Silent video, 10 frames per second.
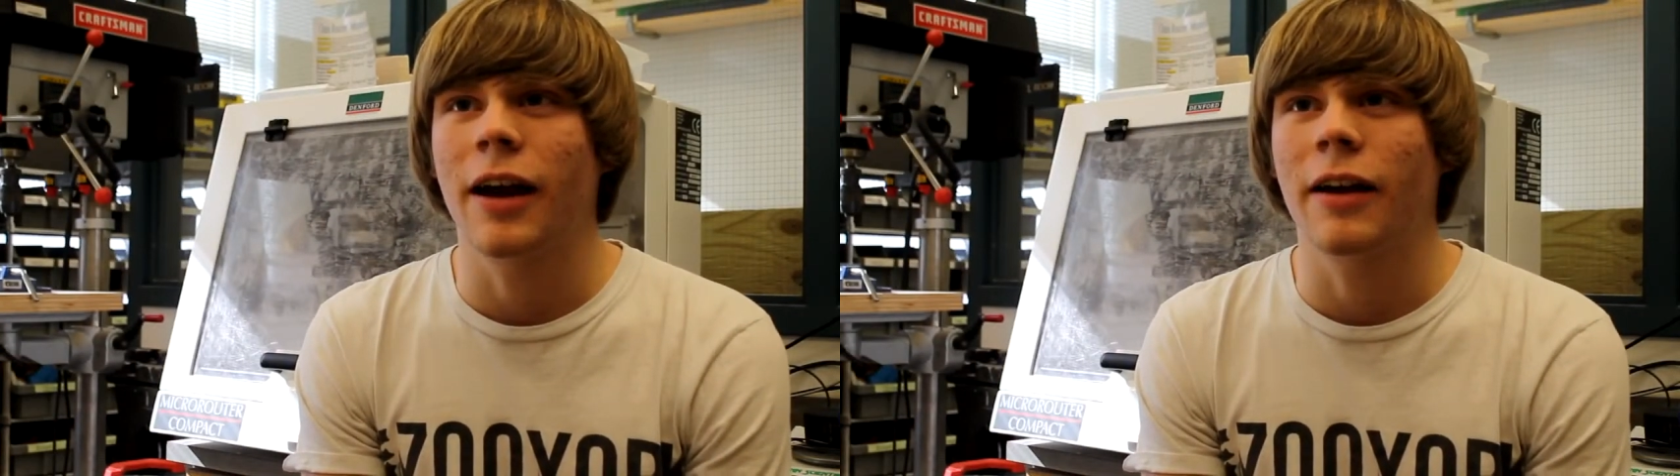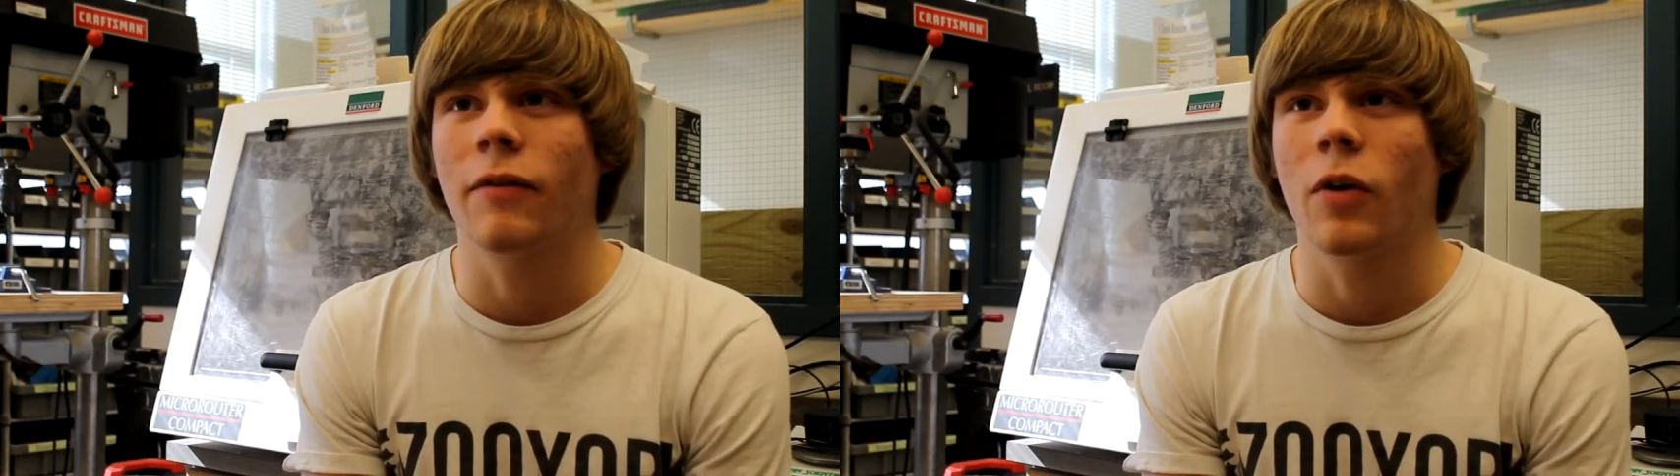
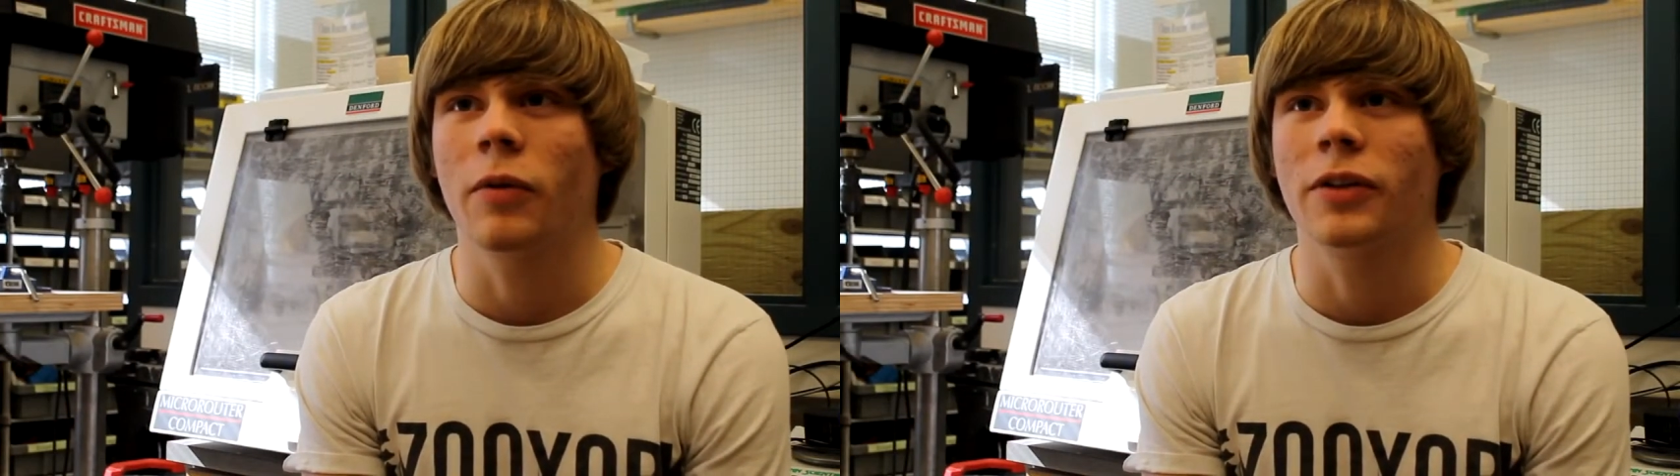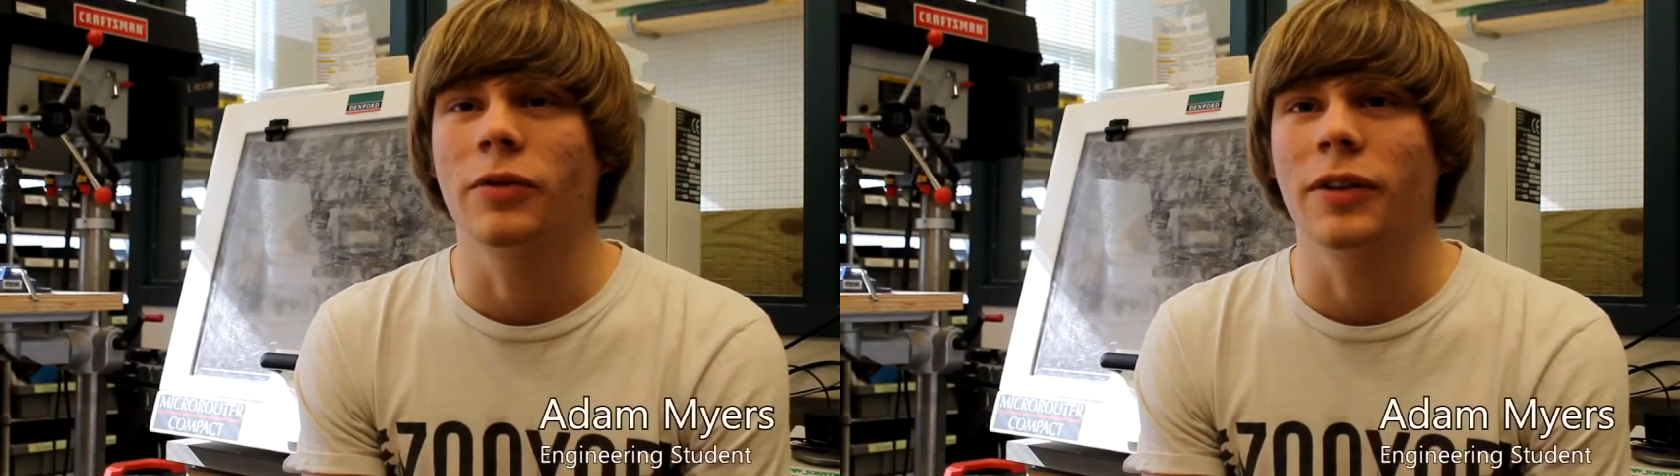I've
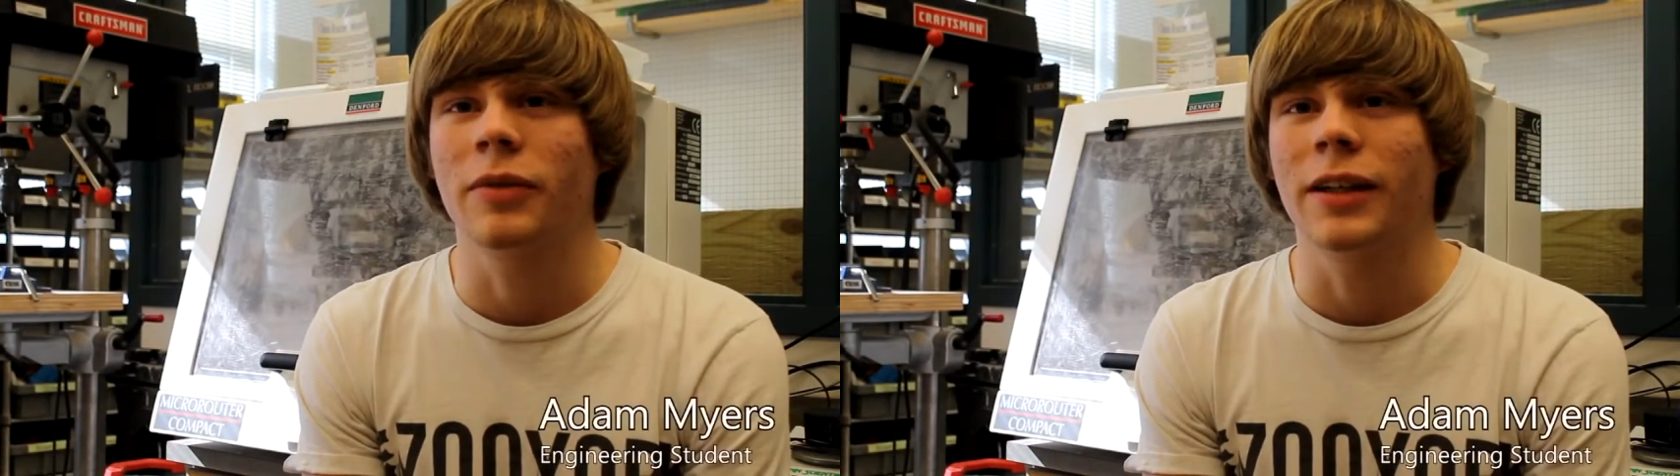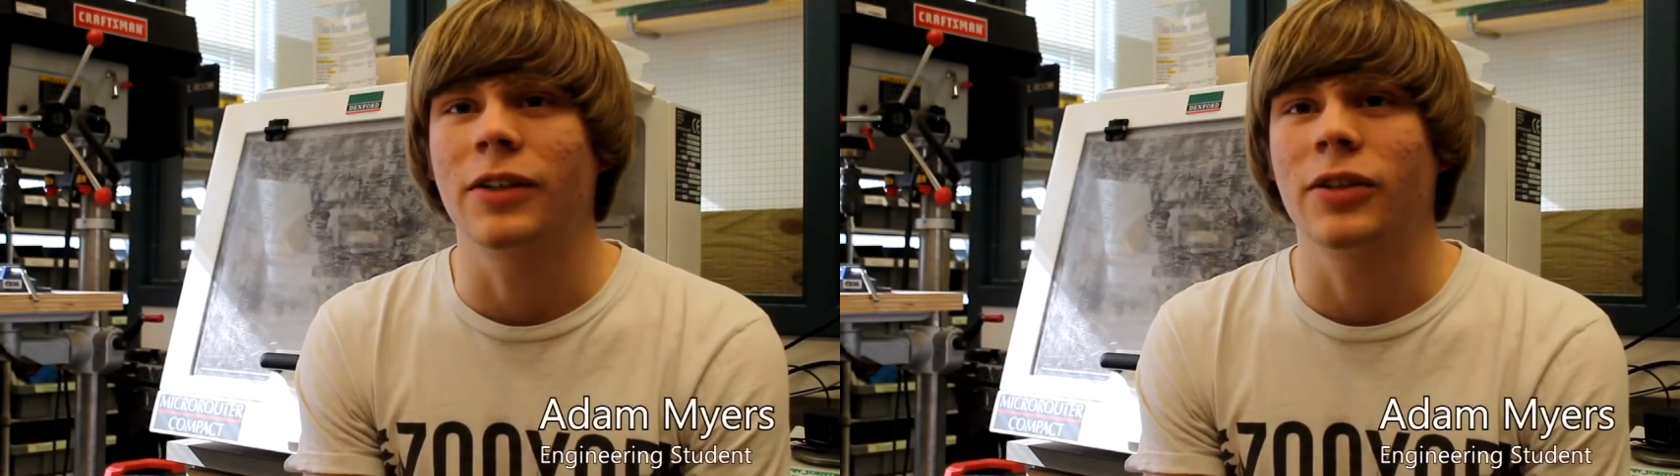always really
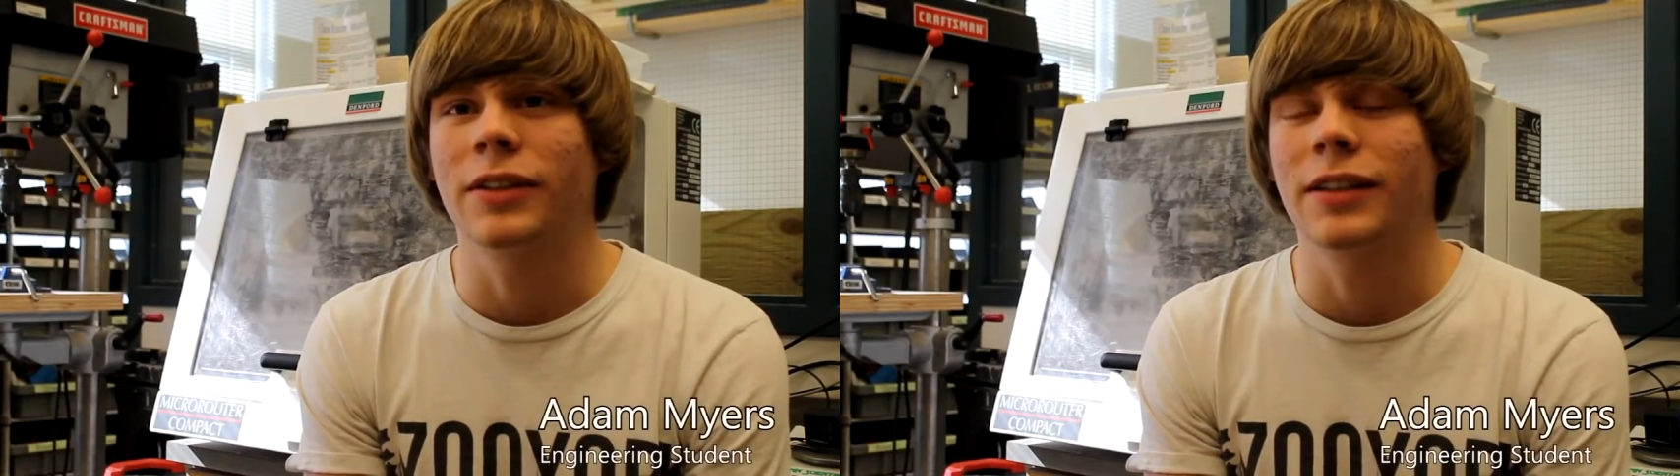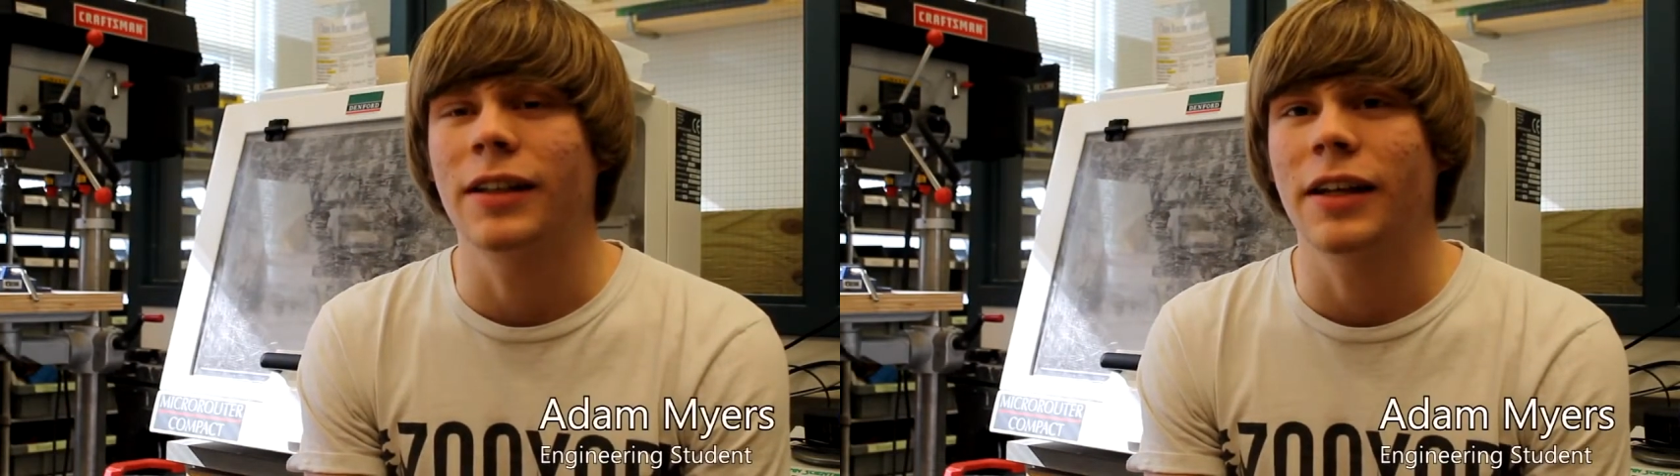been
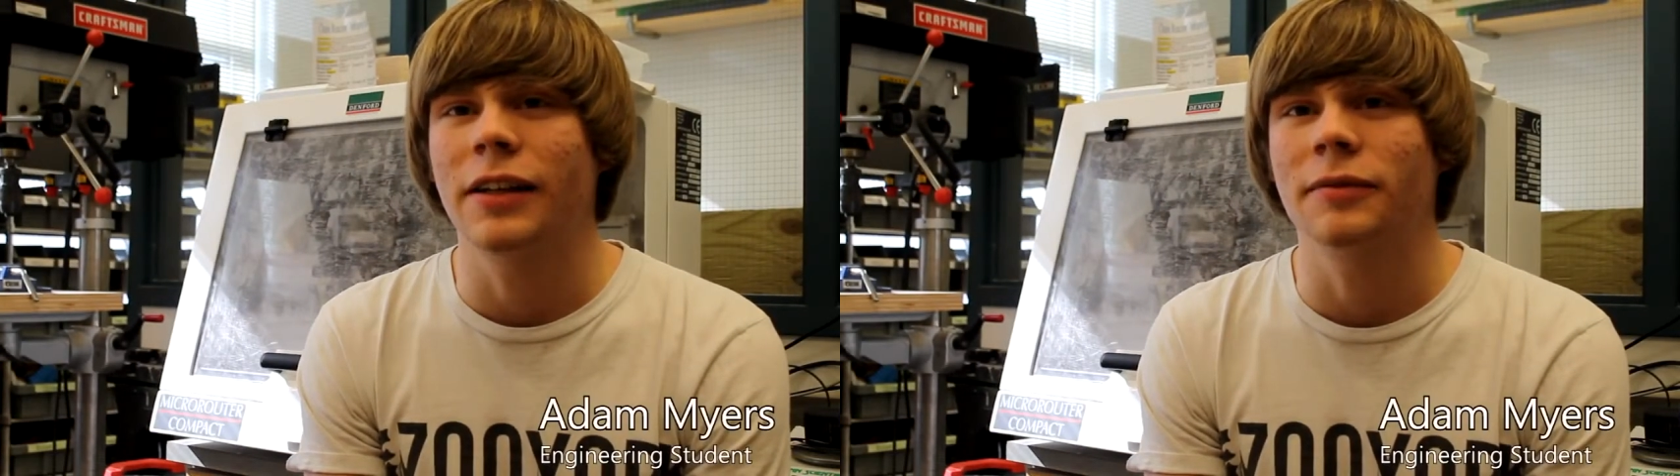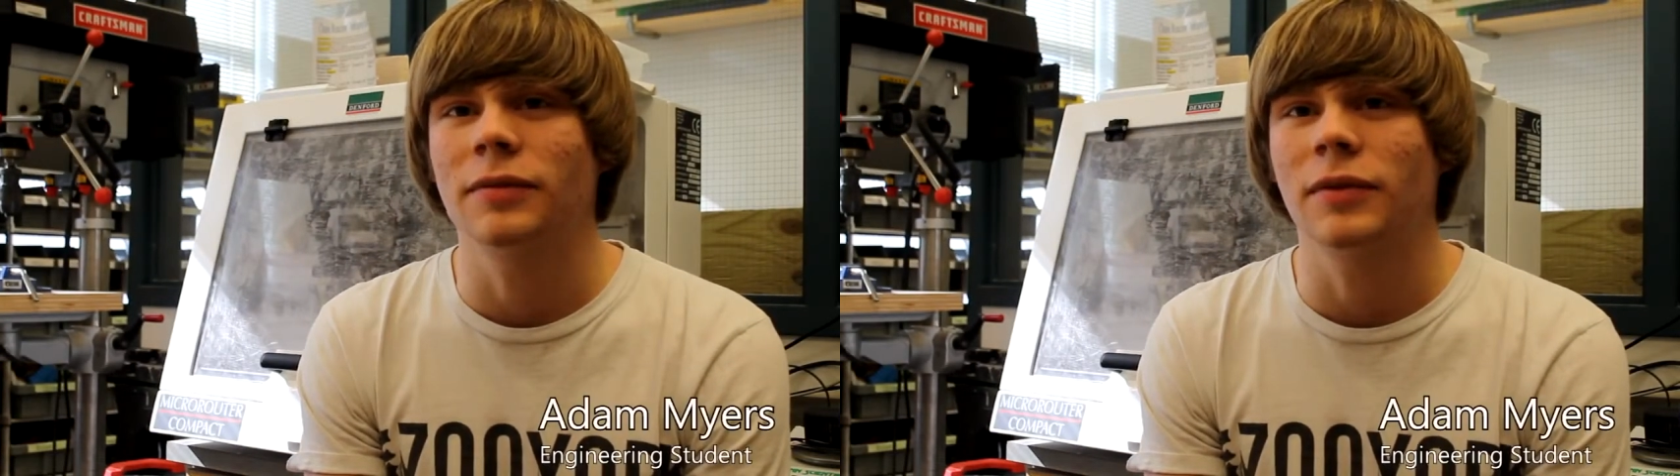interested in.